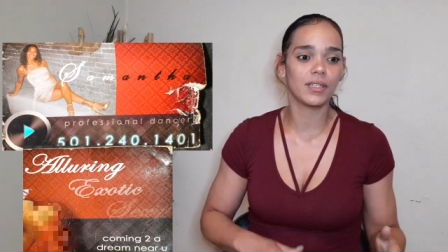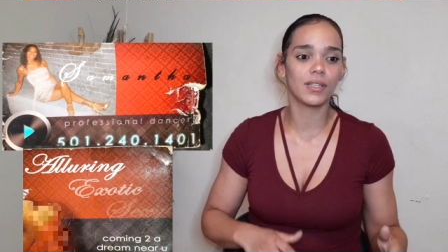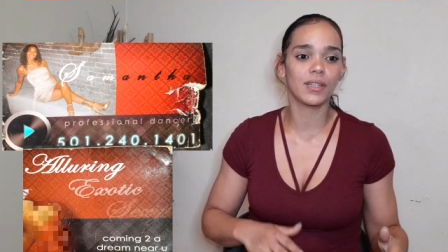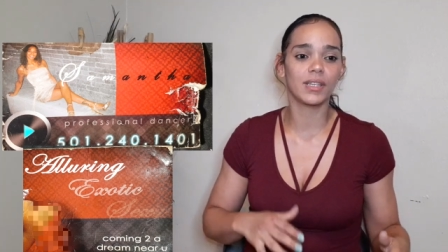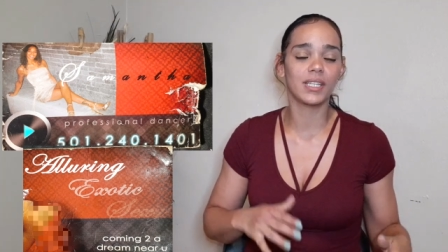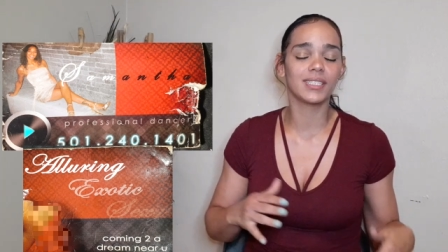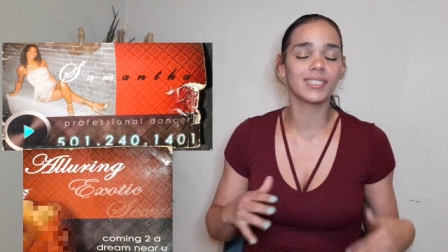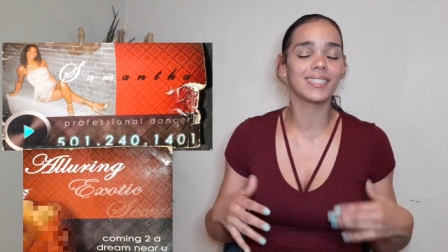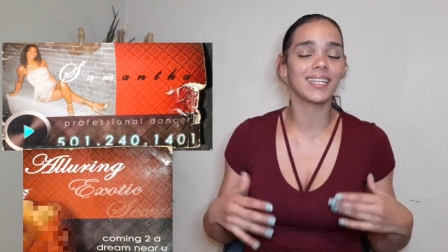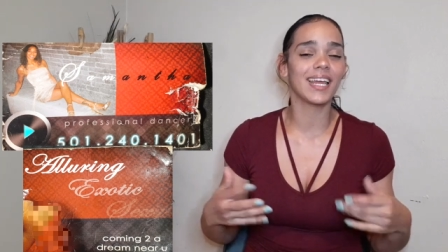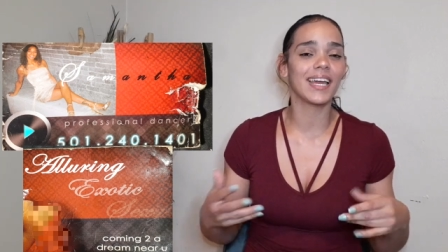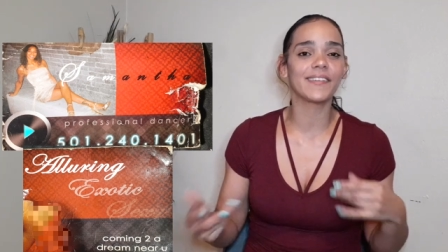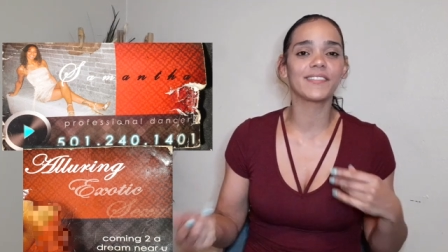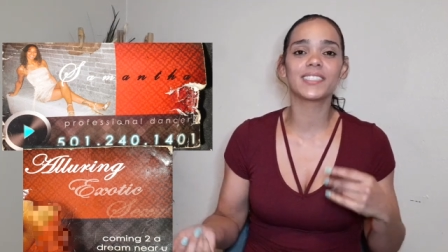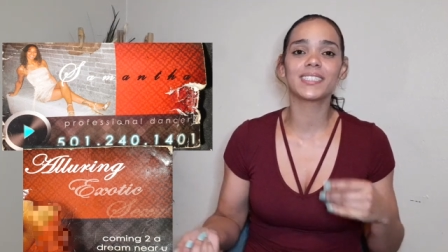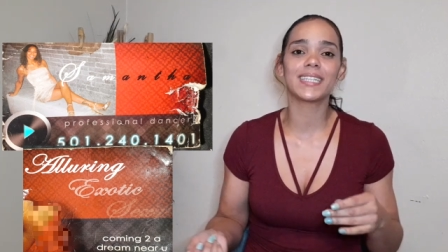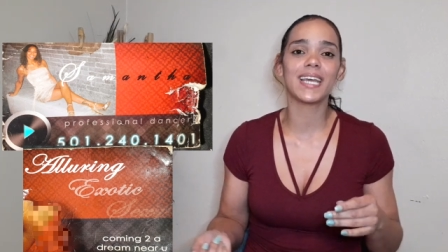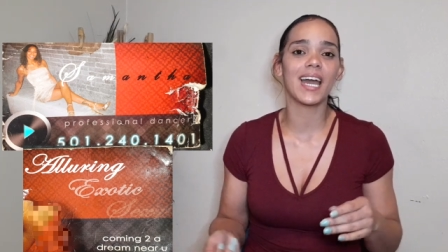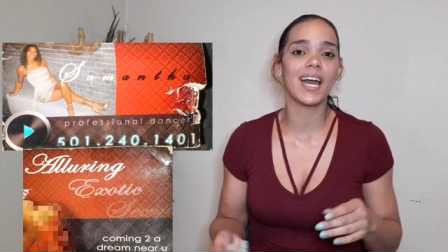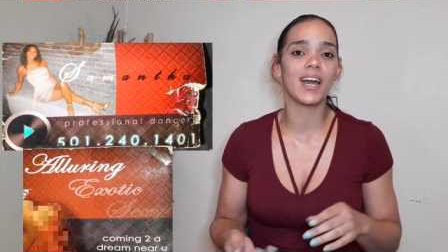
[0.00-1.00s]
this
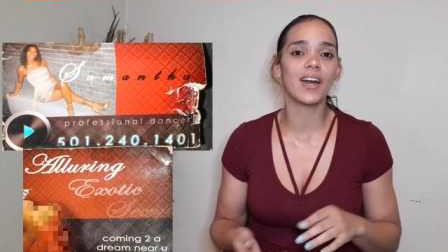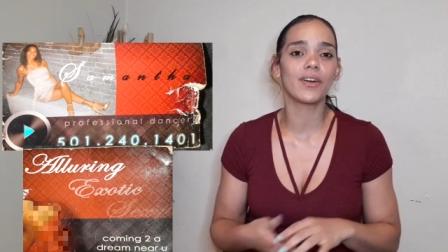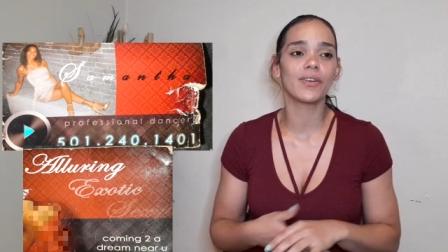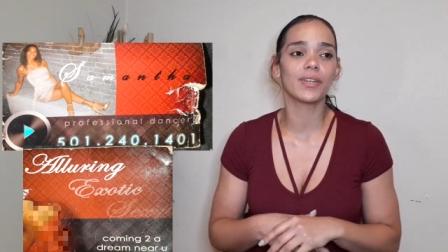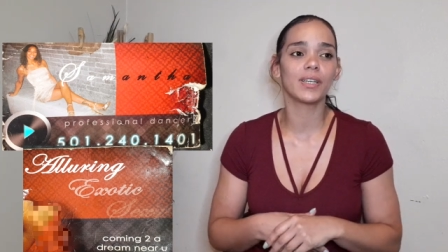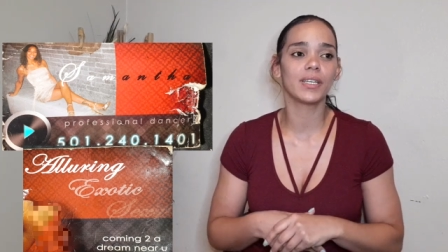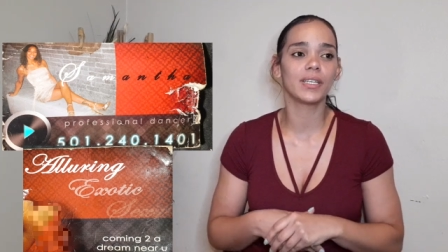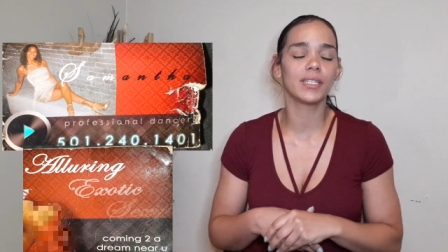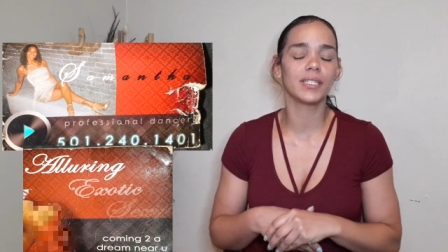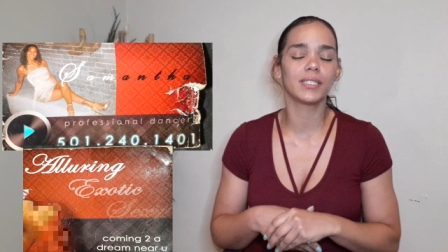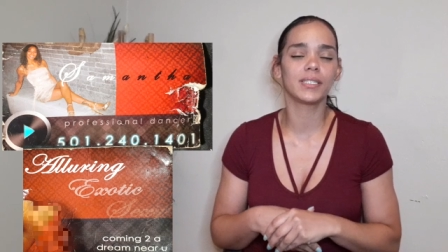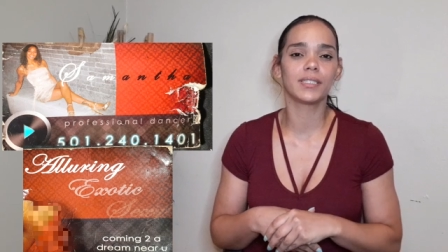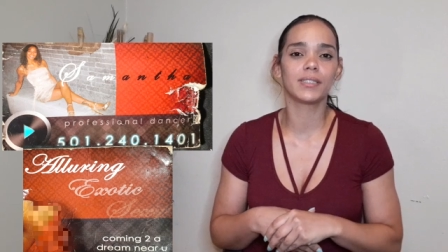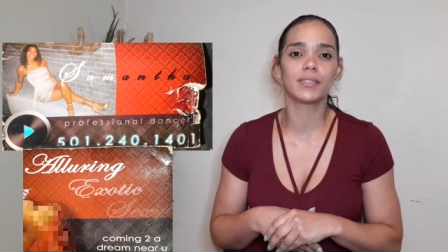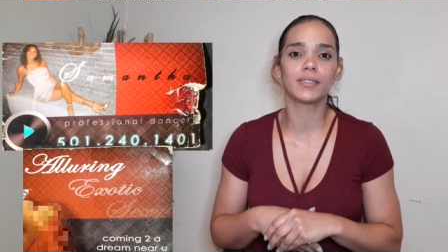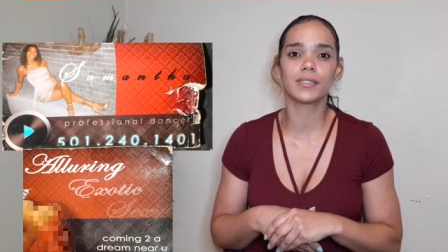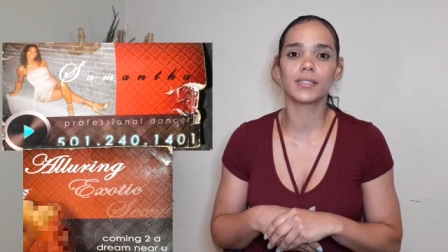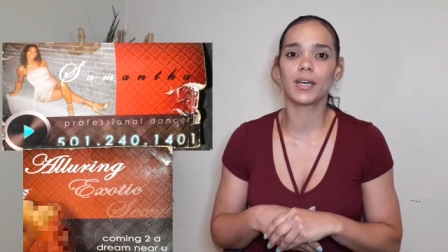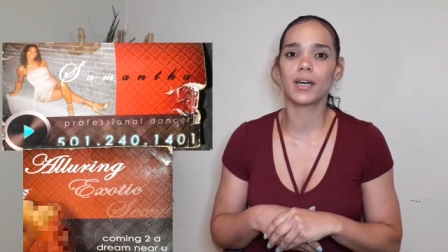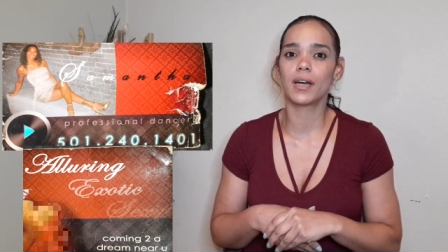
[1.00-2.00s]
lifestyle
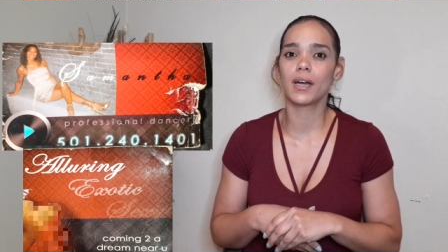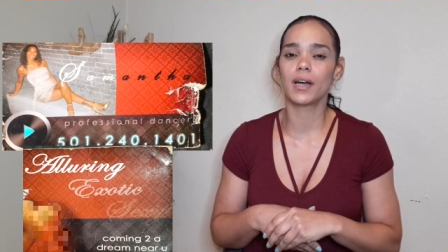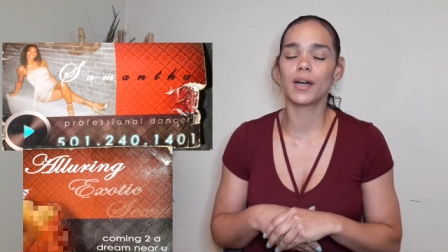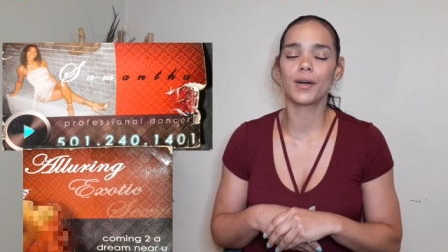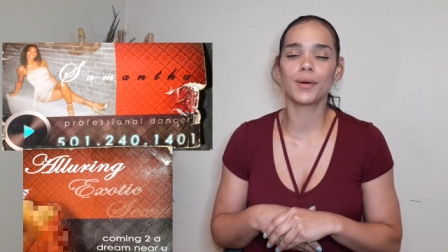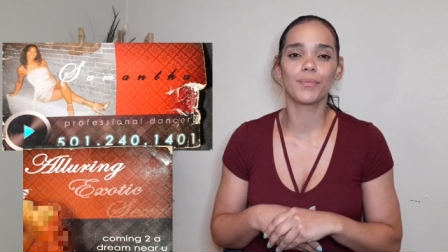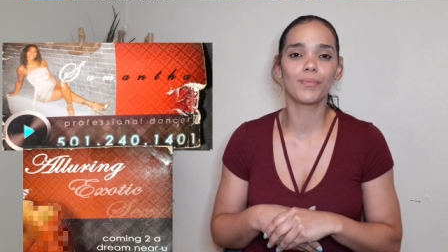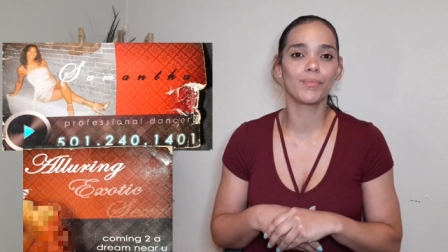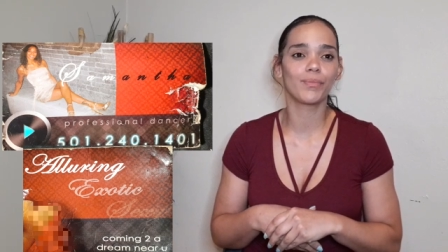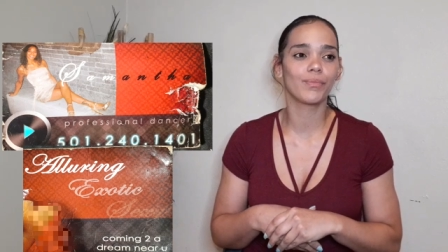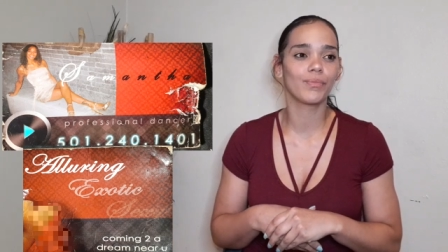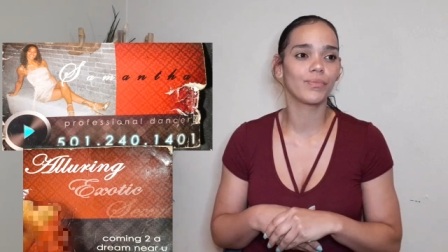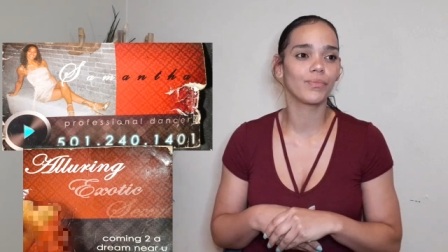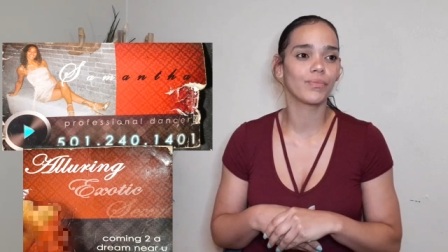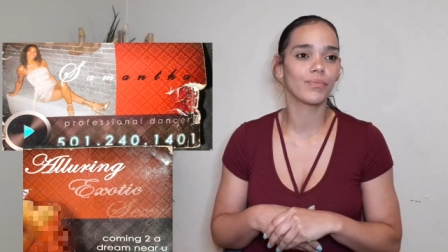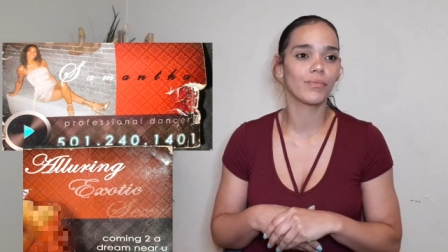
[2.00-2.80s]
is um,